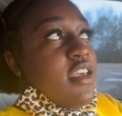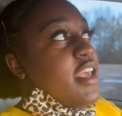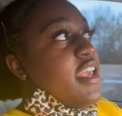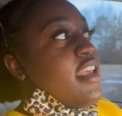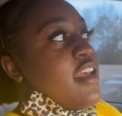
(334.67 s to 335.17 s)

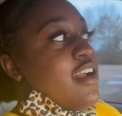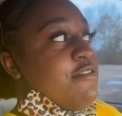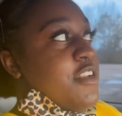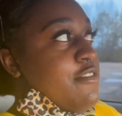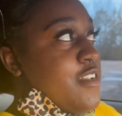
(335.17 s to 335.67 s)
And I'm
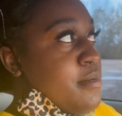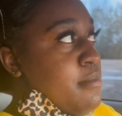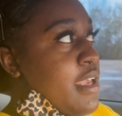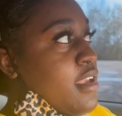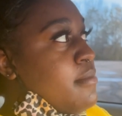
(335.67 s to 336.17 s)
finna flip it
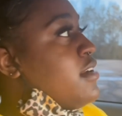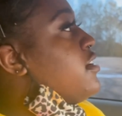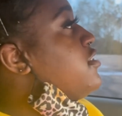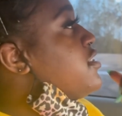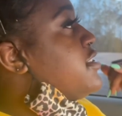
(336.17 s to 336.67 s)
back in my nose because